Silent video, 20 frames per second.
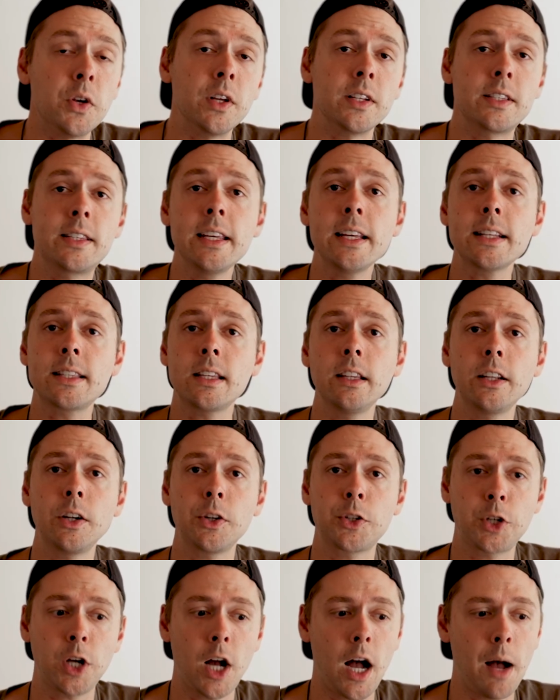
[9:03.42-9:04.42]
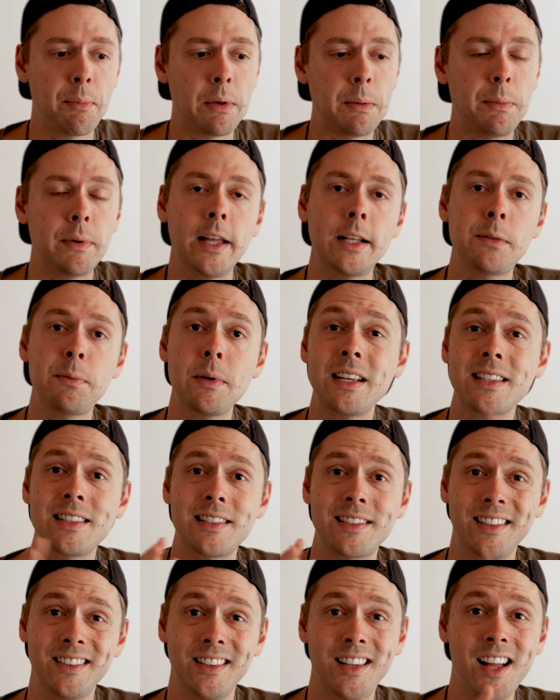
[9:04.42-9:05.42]
You can see it's a little choppy, but that's because
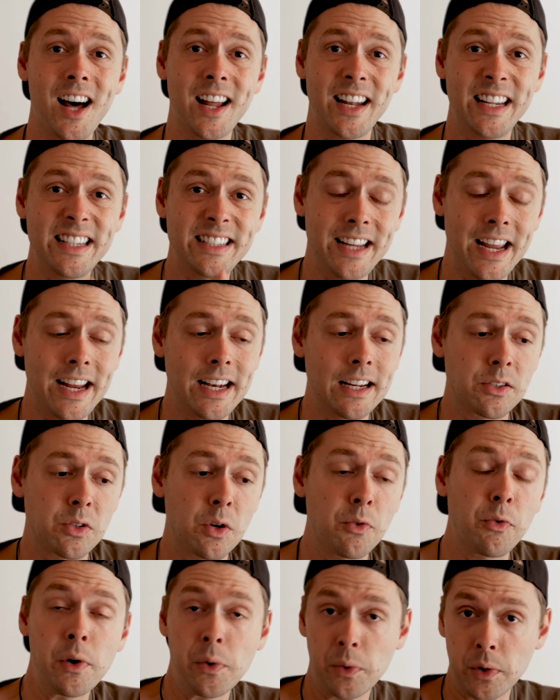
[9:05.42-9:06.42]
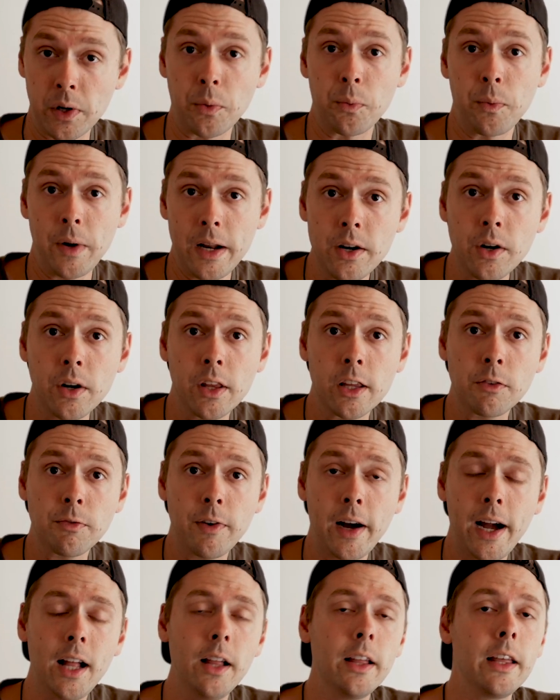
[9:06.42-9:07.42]
it's a lot of data. So if we were to render this
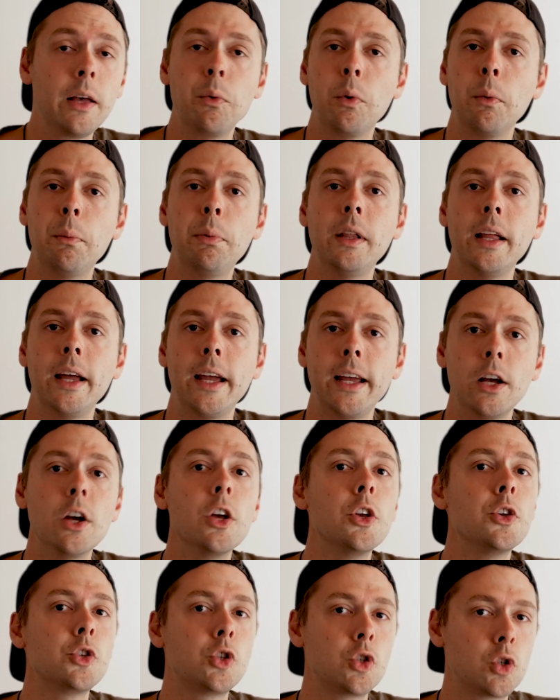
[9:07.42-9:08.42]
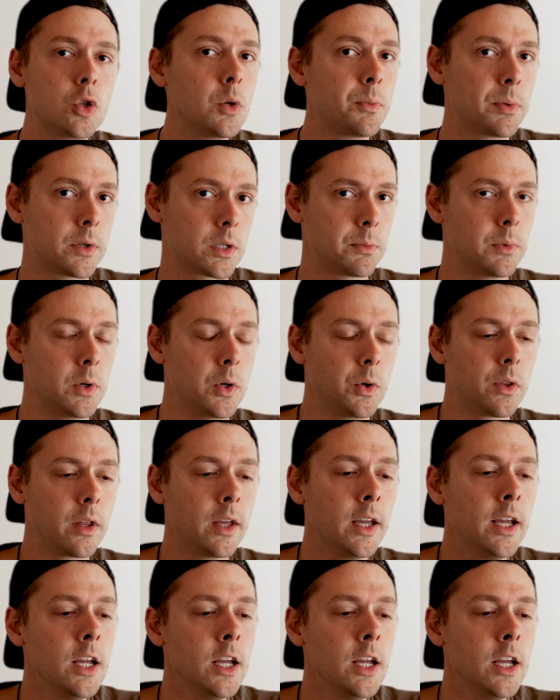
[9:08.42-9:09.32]
file, it will play super smooth.